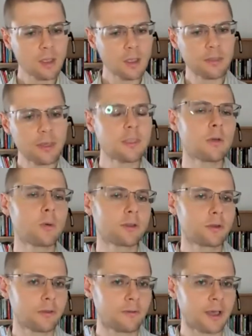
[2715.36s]
Then you want to
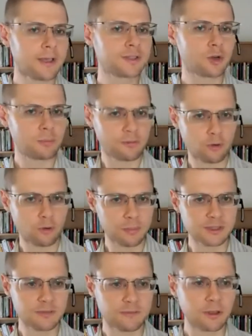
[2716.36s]
revise your
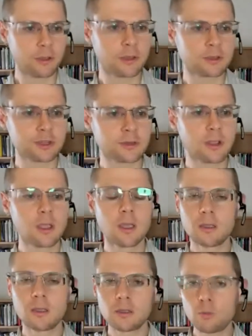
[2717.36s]
performance evaluation.
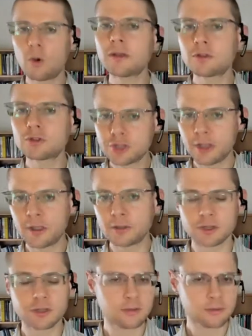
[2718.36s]
You want to change
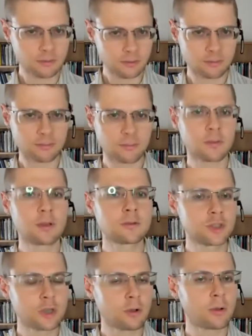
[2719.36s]
it, and
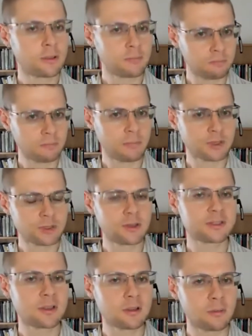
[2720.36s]
Joe mentioned
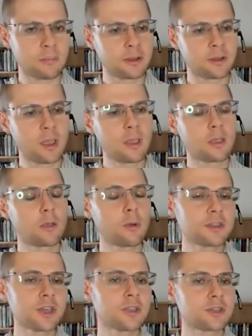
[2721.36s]
this a little bit. You want
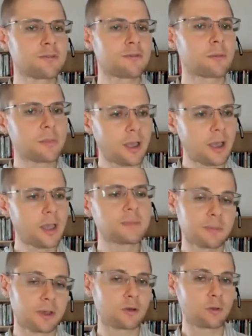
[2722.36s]
to change it from time
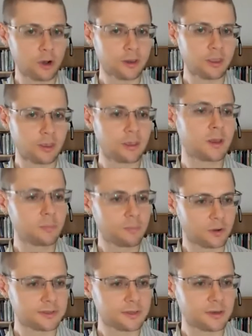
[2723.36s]
spent working in
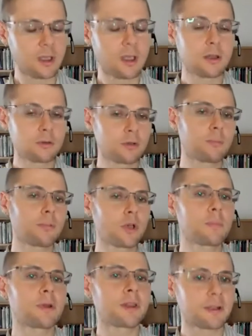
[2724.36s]
person to employee
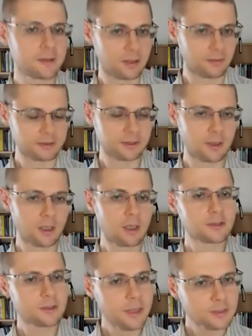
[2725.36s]
productivity.
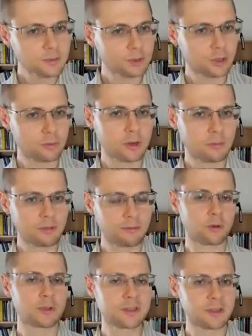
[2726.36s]
So that's what you want to be
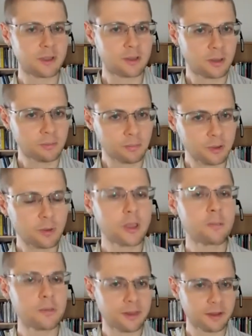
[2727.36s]
focusing on employee
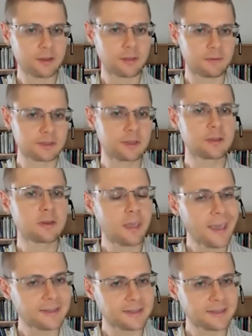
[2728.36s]
productivity,
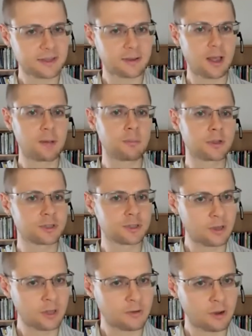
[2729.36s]
tasks accomplished,
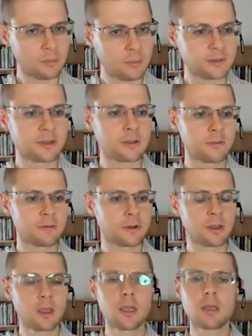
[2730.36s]
deliverables delivered.
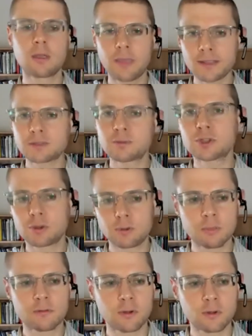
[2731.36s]
That's what you want
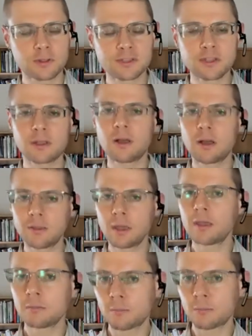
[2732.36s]
to be focusing on,
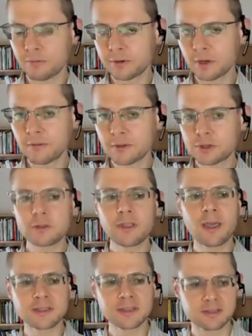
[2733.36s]
both individual
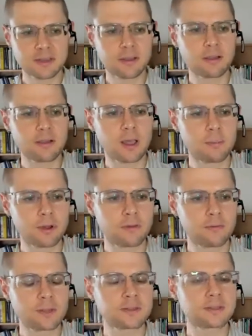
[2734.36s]
tasks and collaborative
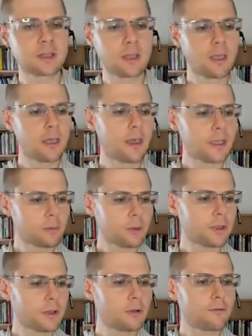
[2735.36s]
ones. And you want
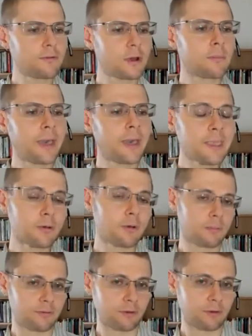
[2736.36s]
to go from annual
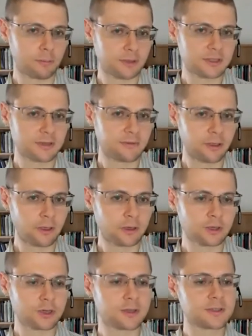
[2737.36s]
performance
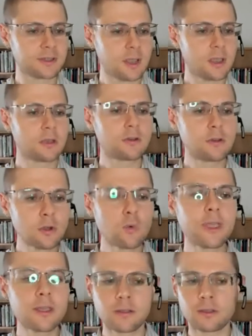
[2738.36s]
evaluations two
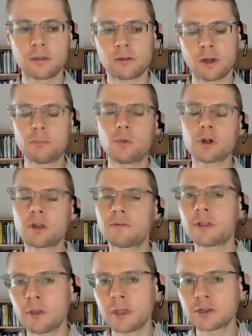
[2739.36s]
weekly report
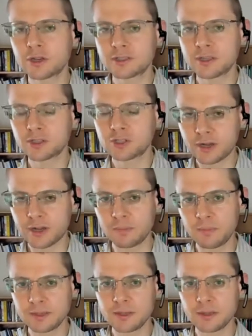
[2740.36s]
evaluations and check-in
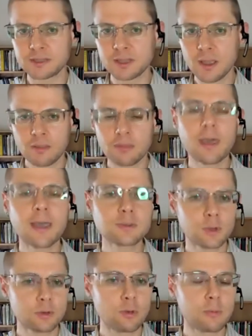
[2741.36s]
meetings. That's
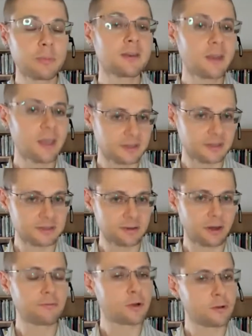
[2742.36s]
what will be necessary
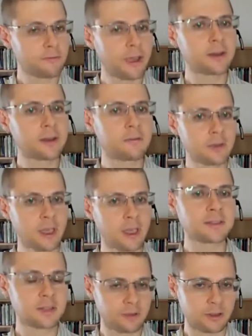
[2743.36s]
for effective
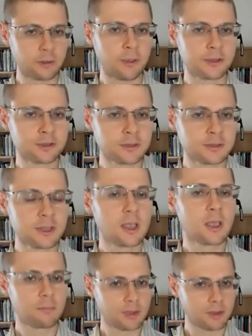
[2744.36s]
task evaluations
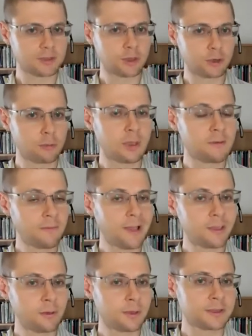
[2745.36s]
because you'll be
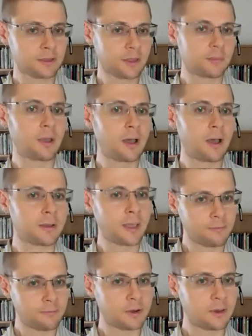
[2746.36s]
evaluating them on
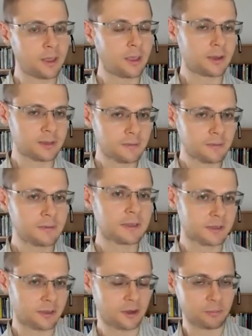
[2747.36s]
everyday activities
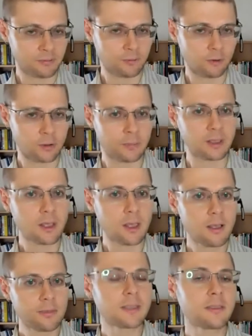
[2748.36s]
that they're performing.
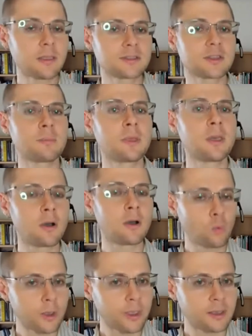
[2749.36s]
That needs to be a
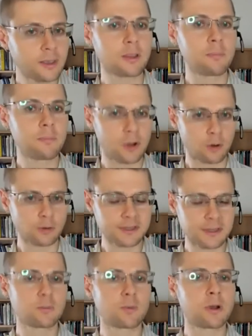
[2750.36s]
weekly
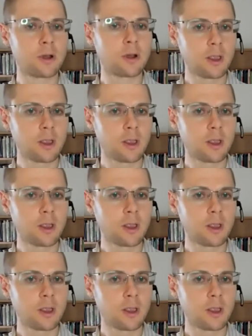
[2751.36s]
process where